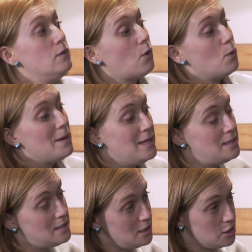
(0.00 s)
So we made
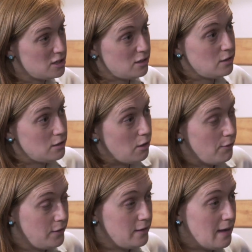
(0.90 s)
the decision to
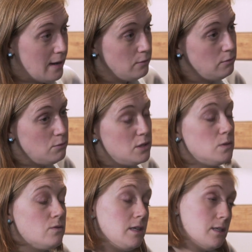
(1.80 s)
close it down, which
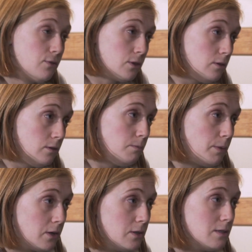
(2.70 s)
was really difficult
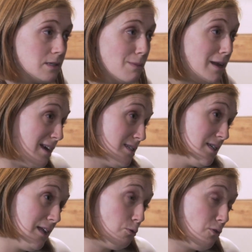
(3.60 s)
because it meant I had
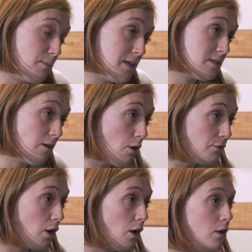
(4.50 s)
to let all of my
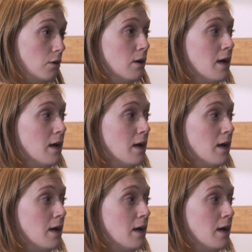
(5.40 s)
staff go.